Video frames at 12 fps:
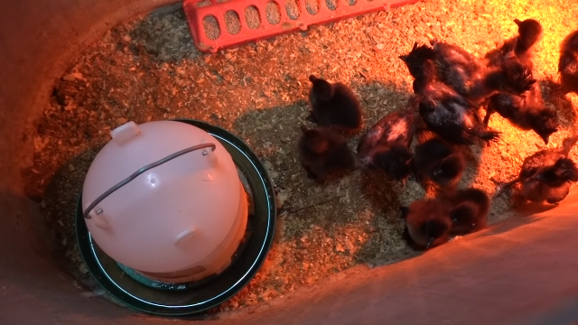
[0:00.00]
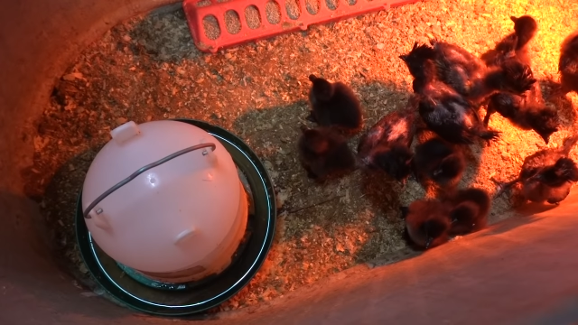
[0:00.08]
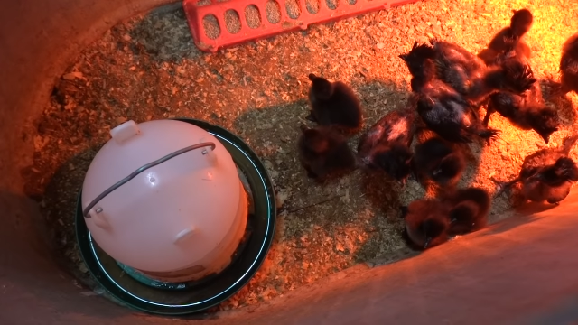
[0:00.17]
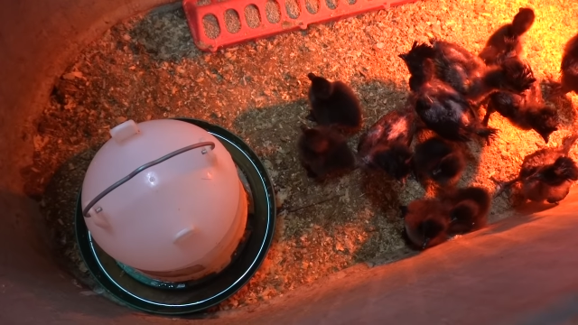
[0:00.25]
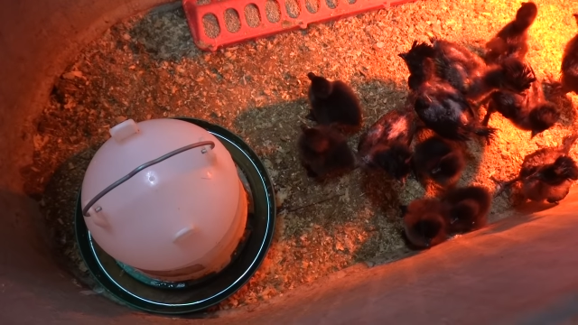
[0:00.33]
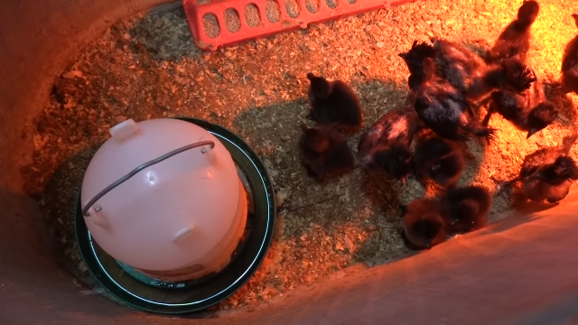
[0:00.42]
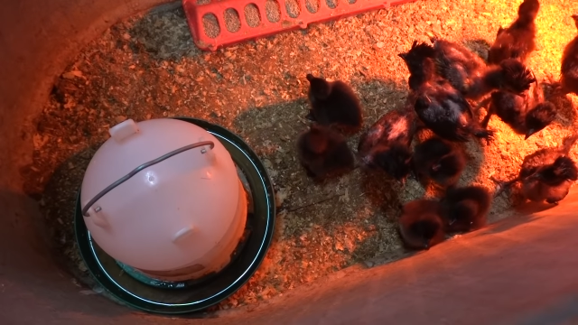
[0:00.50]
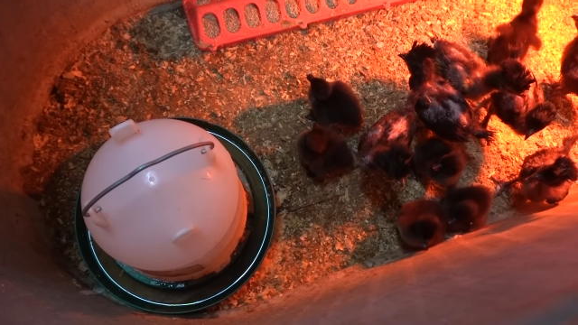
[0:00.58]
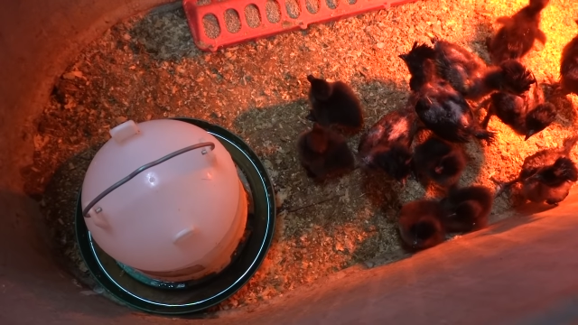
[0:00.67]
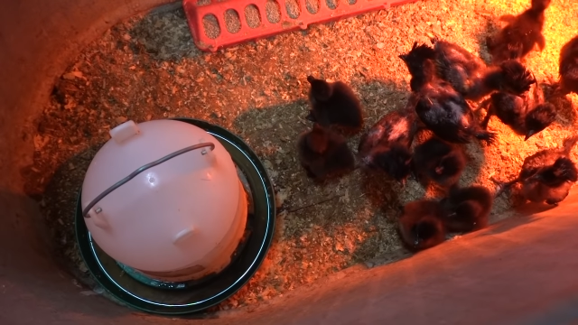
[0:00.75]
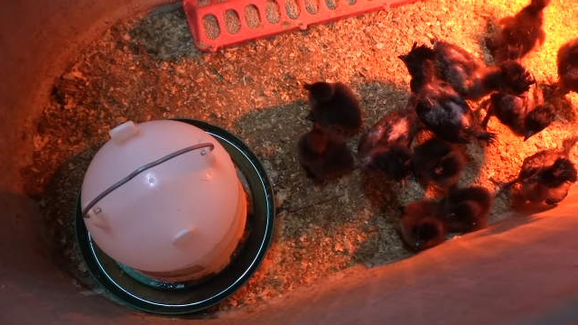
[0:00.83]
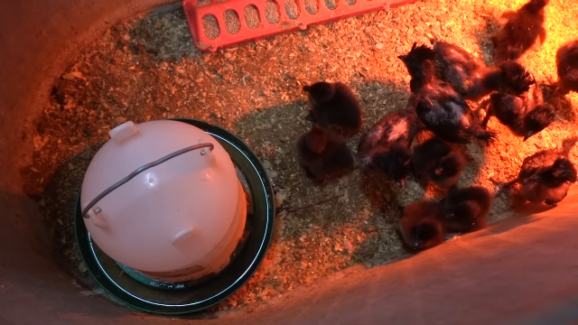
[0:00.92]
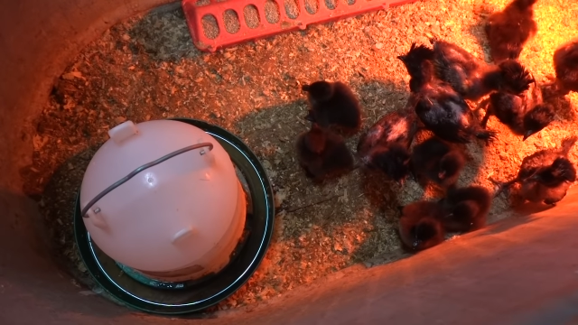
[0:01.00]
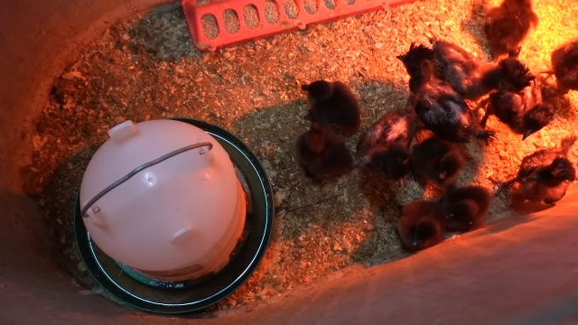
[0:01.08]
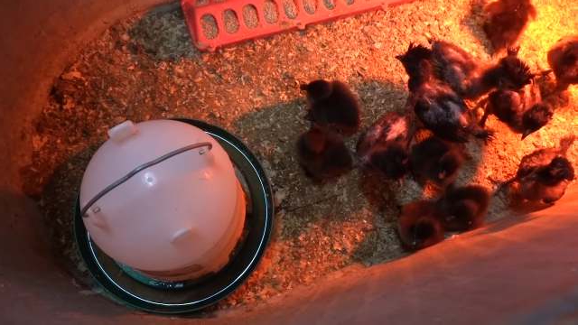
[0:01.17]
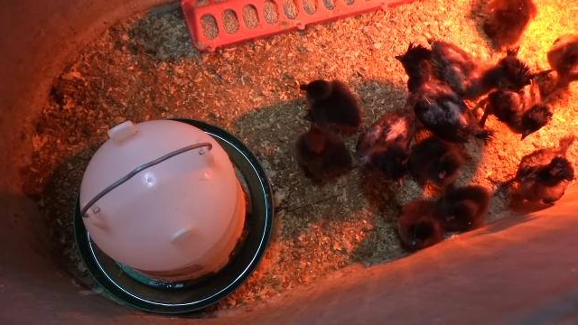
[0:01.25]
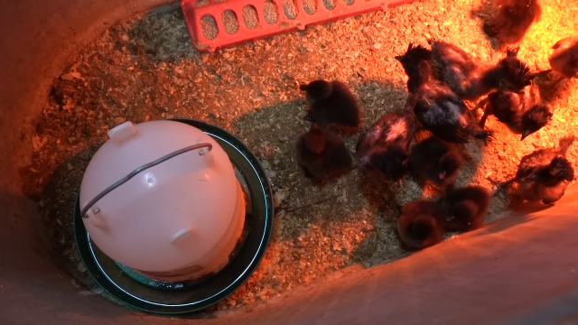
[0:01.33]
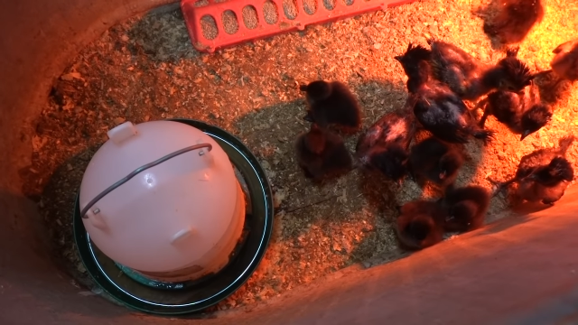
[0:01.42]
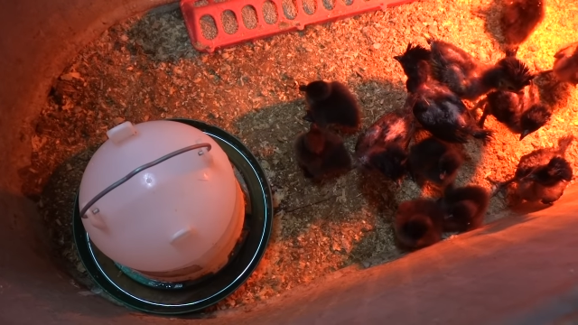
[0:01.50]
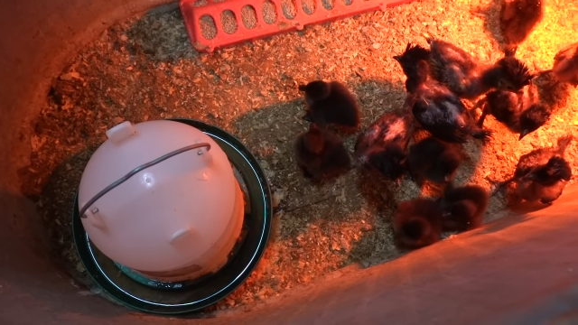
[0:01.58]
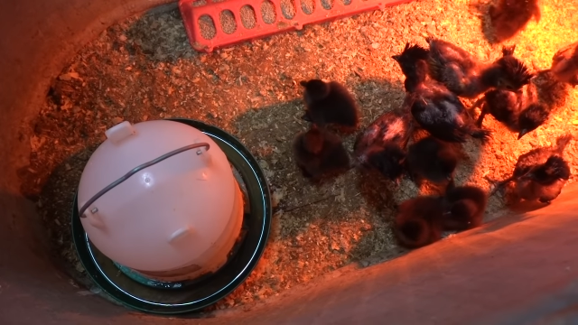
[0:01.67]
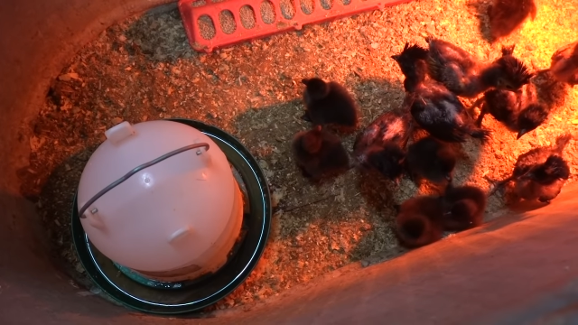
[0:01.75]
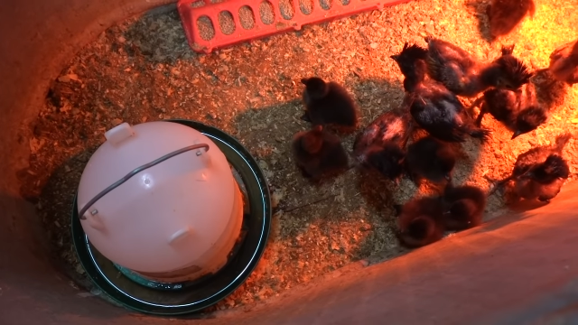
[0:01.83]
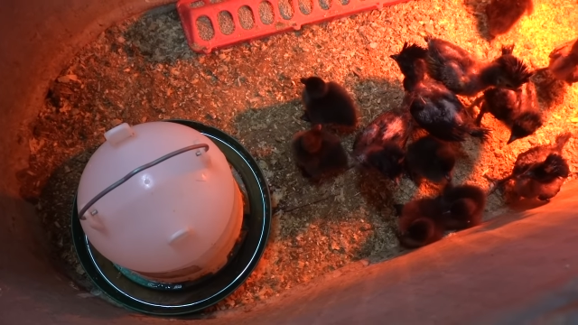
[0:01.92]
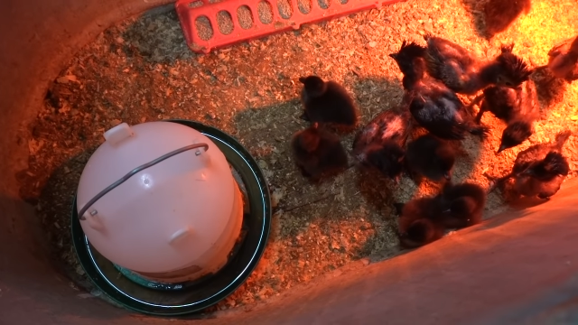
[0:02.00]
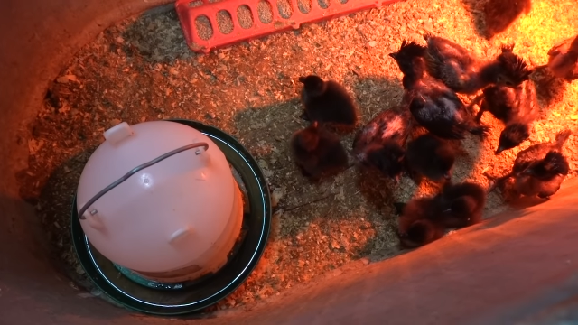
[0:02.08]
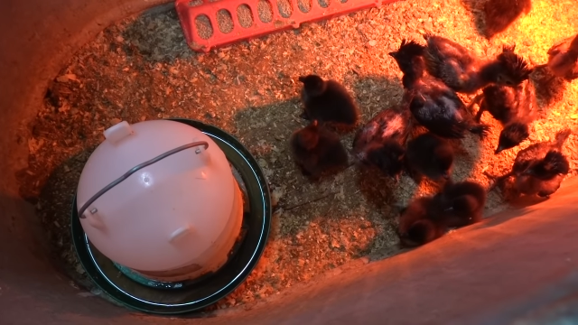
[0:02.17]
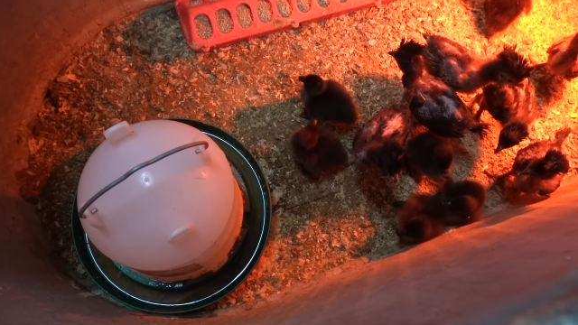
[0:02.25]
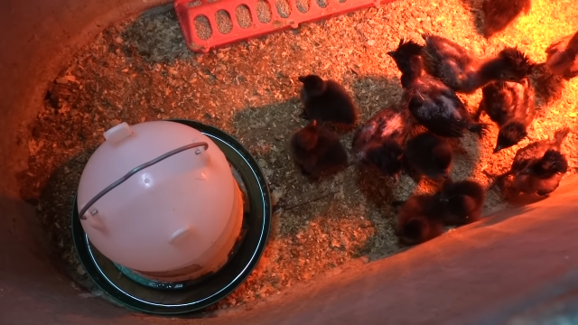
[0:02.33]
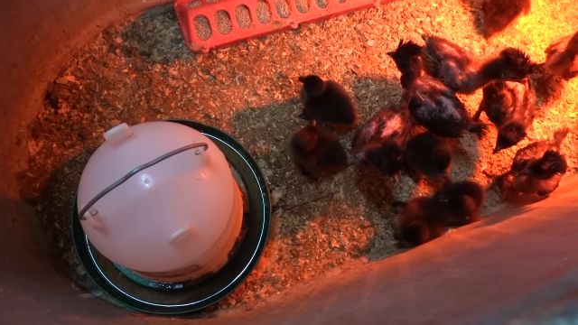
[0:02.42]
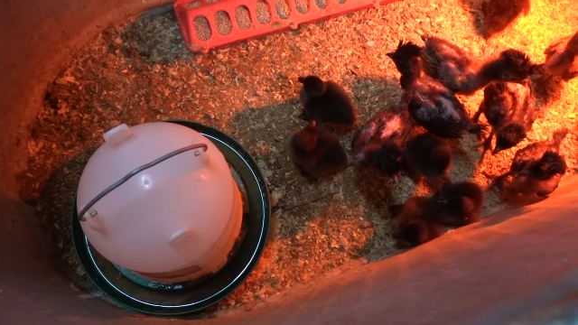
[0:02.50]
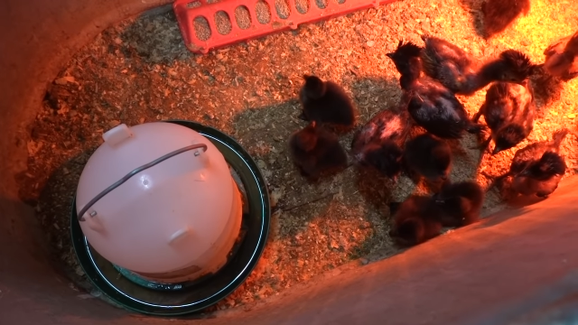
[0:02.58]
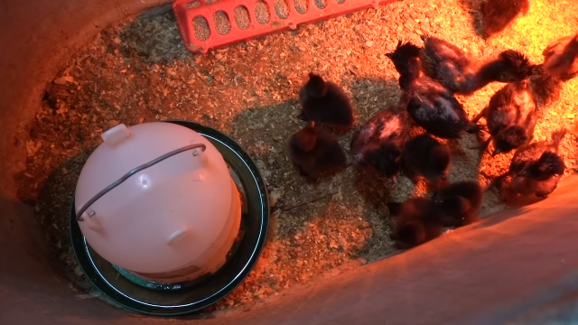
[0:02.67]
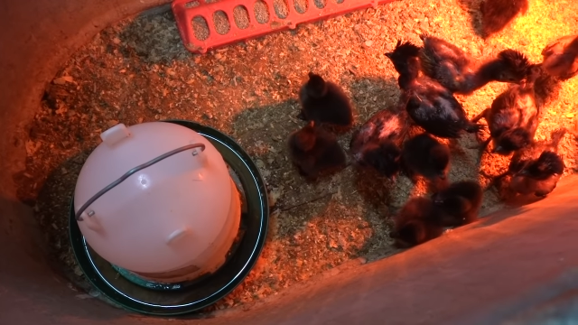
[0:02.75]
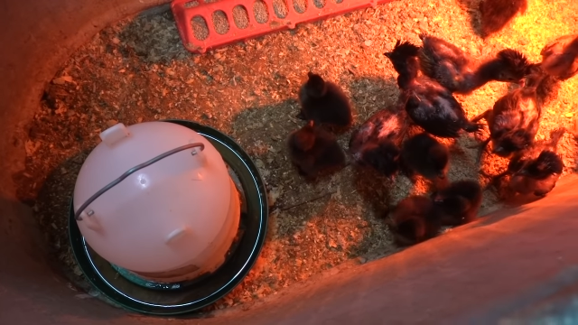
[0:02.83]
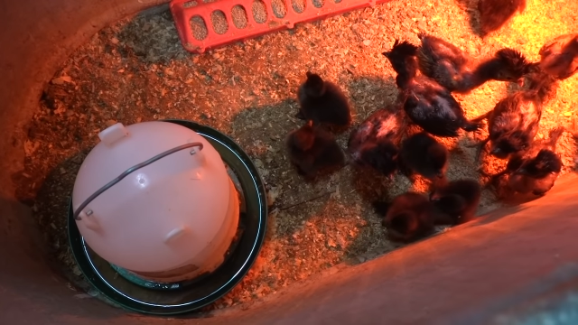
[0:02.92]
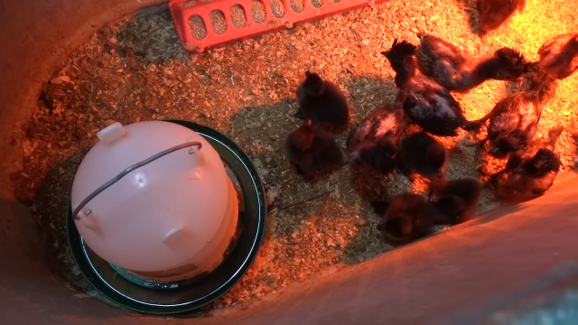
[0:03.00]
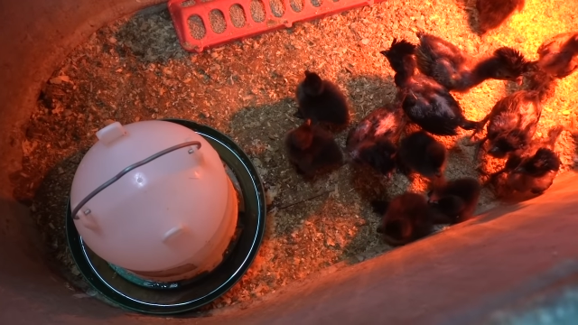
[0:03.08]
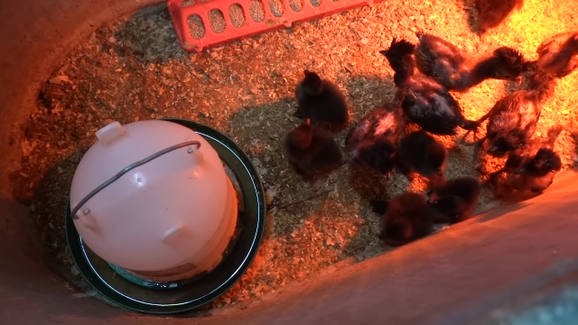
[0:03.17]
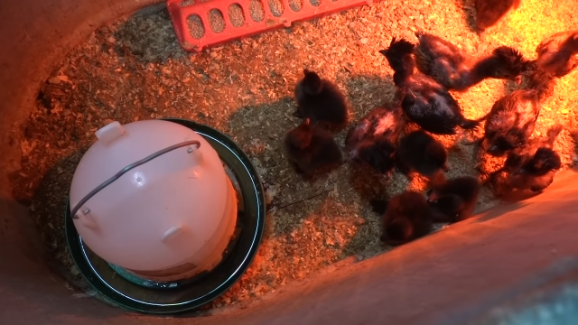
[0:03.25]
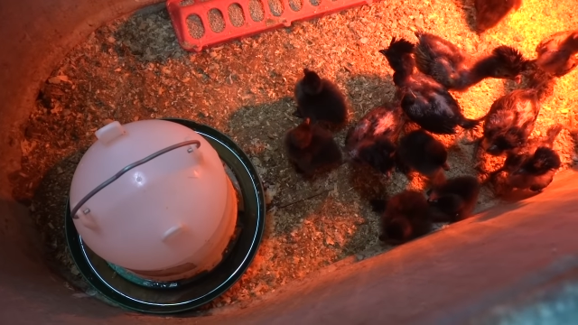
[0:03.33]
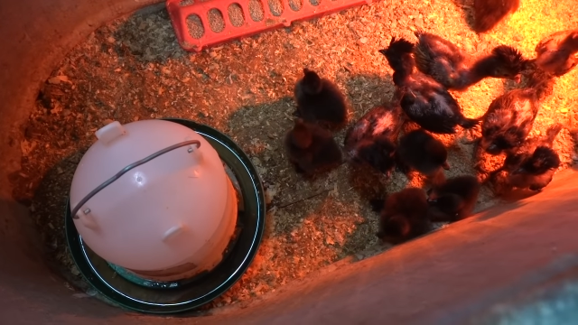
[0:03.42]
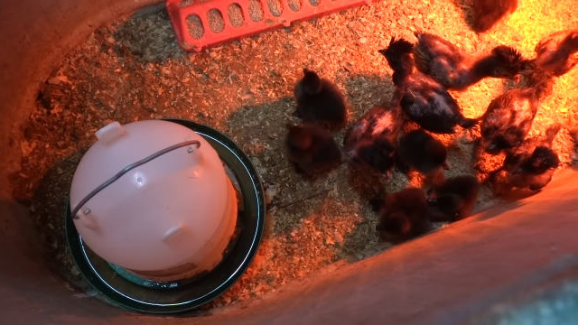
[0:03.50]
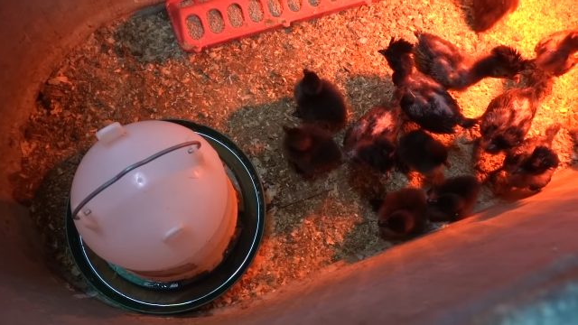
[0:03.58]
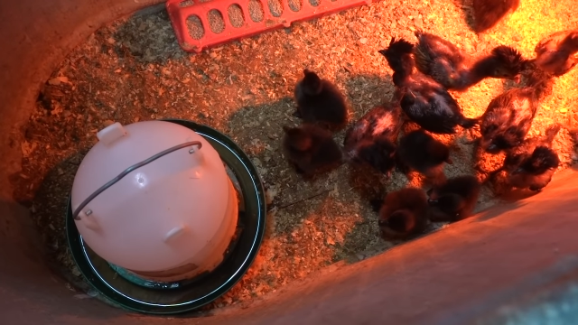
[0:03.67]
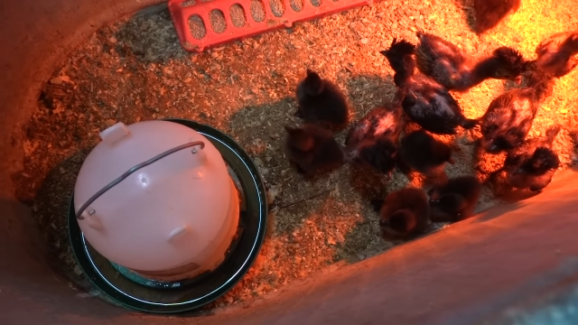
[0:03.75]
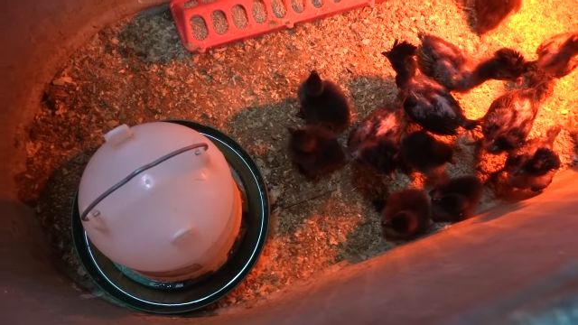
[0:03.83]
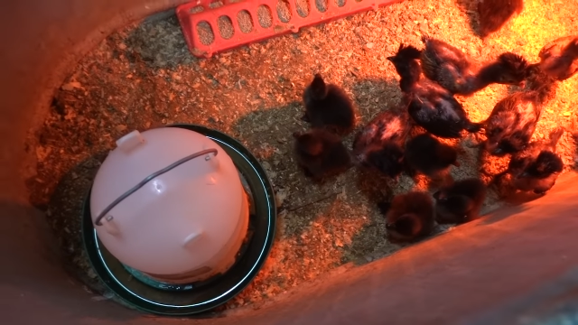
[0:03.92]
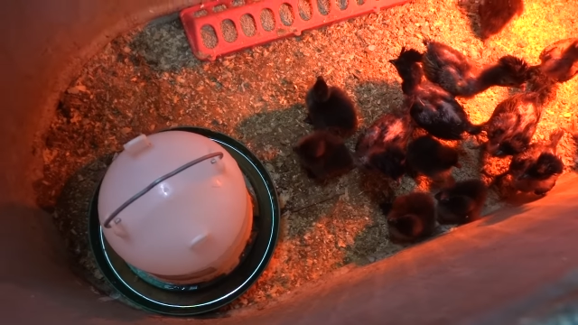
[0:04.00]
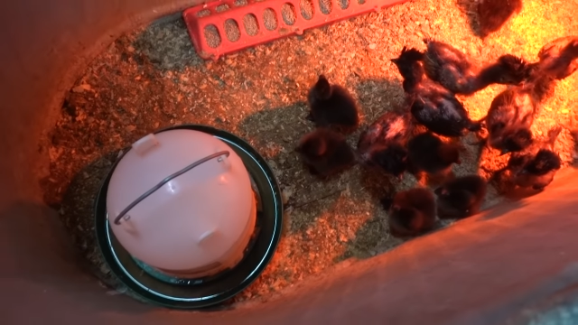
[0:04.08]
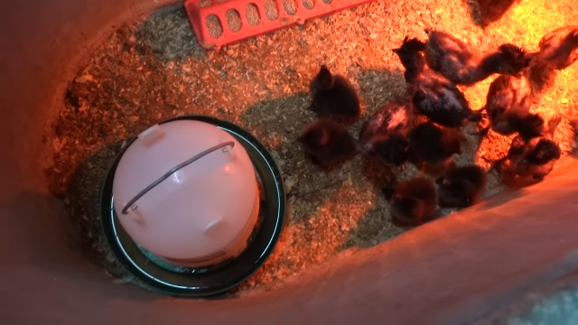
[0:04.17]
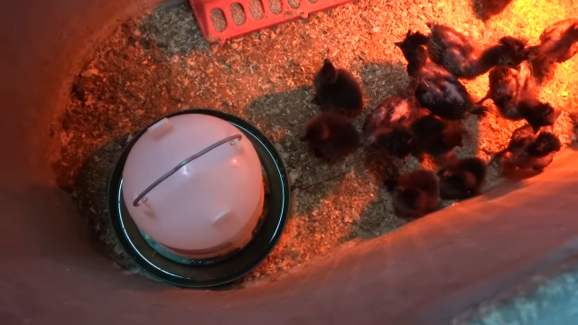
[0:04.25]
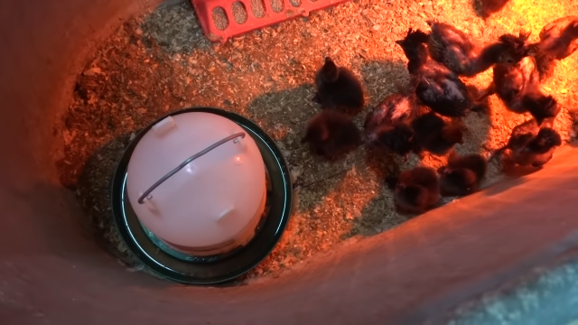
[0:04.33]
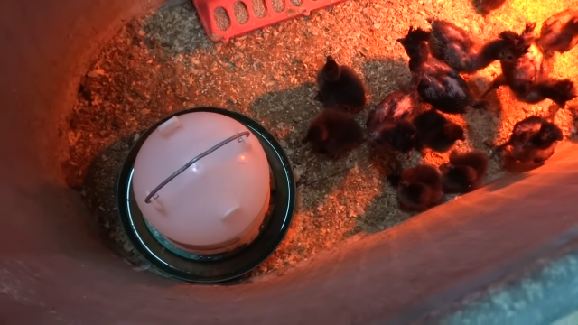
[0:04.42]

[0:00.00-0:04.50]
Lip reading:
No face is visible, so there are no lips to read.